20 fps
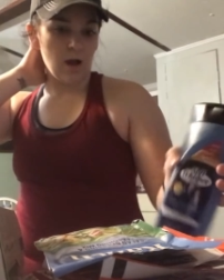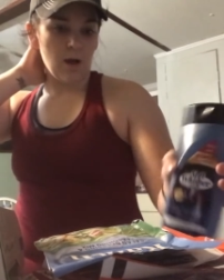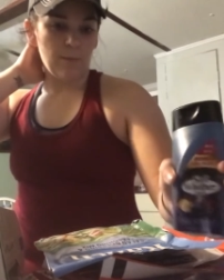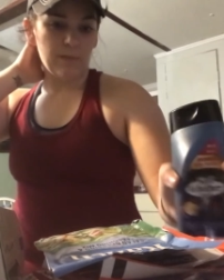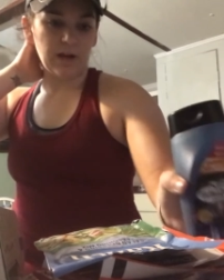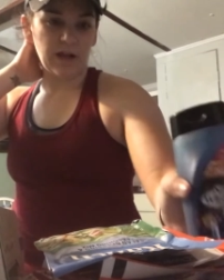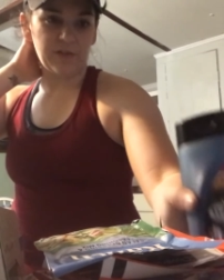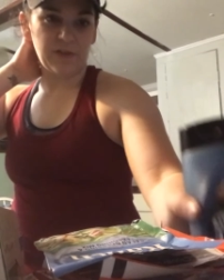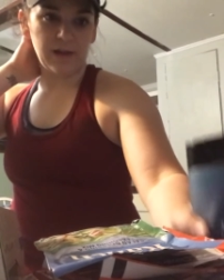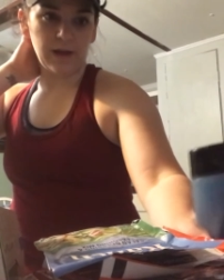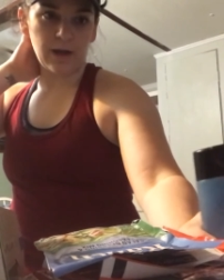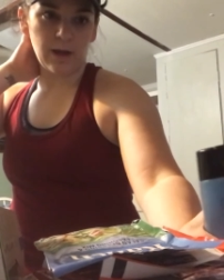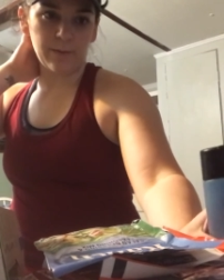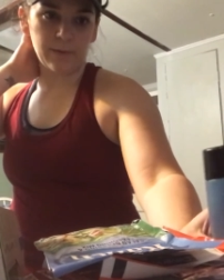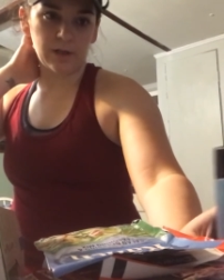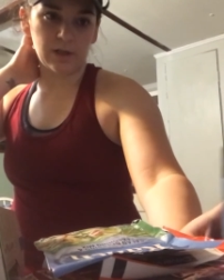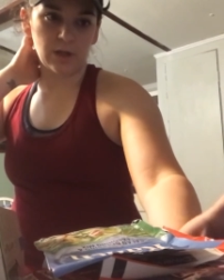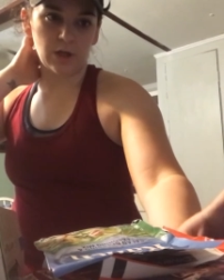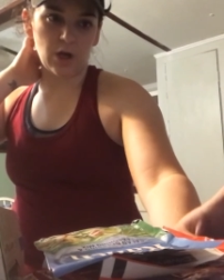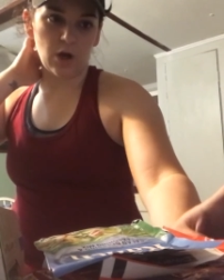But I think I'm
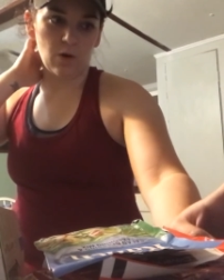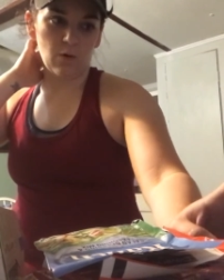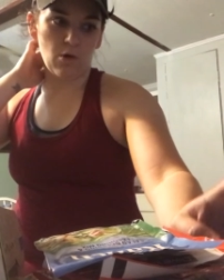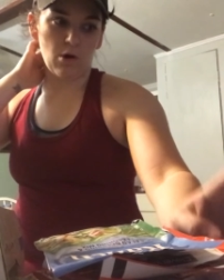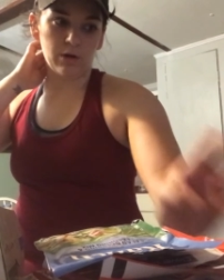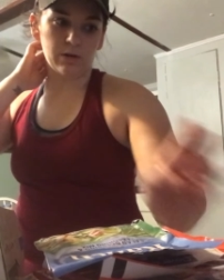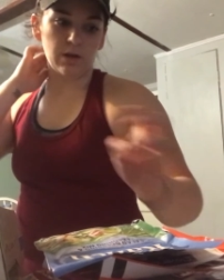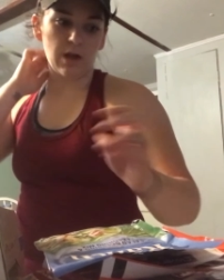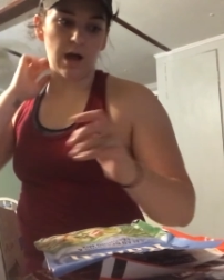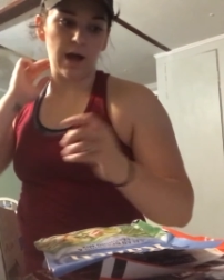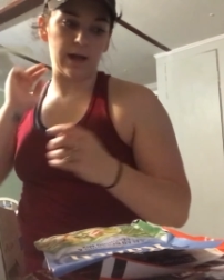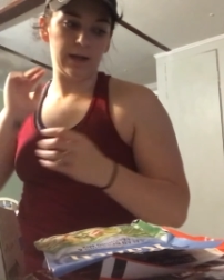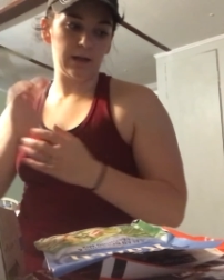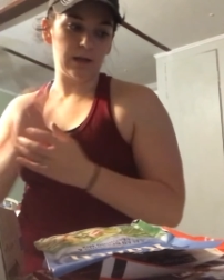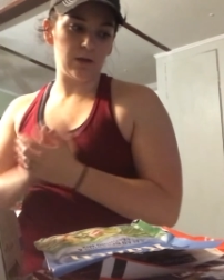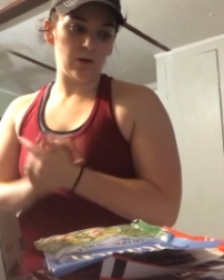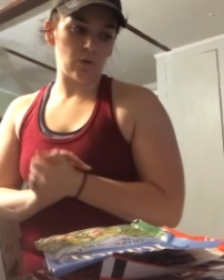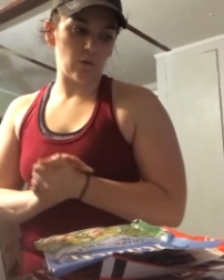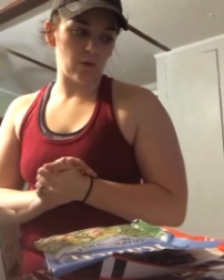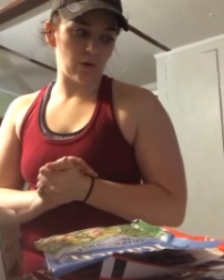going to go online
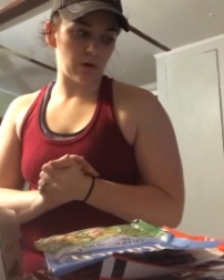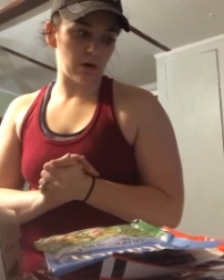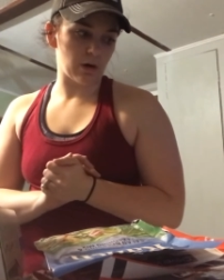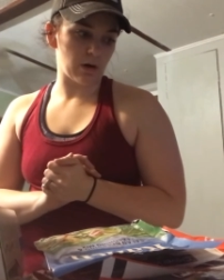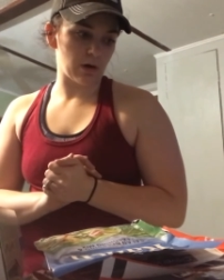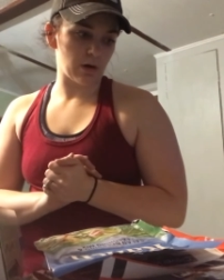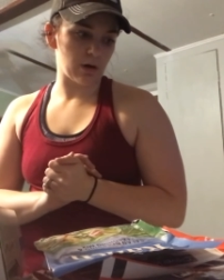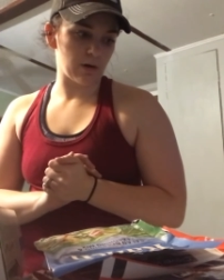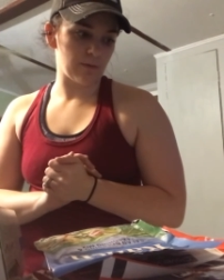and order